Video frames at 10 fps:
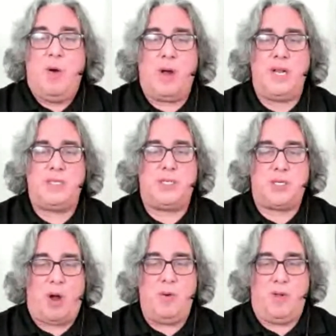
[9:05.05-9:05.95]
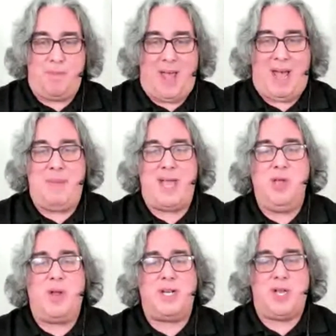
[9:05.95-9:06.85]
We're going to start with Matt. Matt,
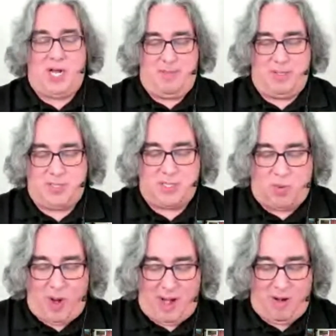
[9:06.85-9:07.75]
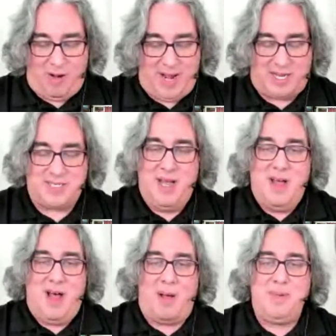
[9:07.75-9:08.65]
you wanted to talk about Square earnings.
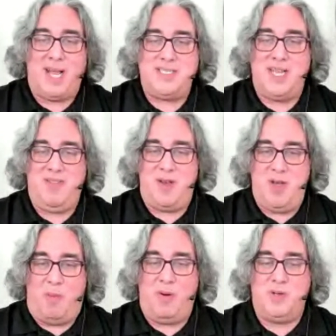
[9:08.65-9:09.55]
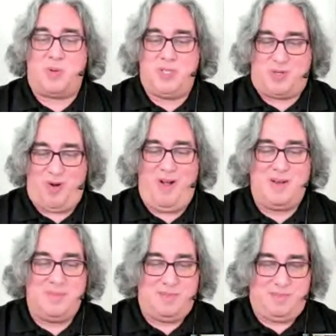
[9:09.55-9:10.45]
I'm guessing the numbers were strong.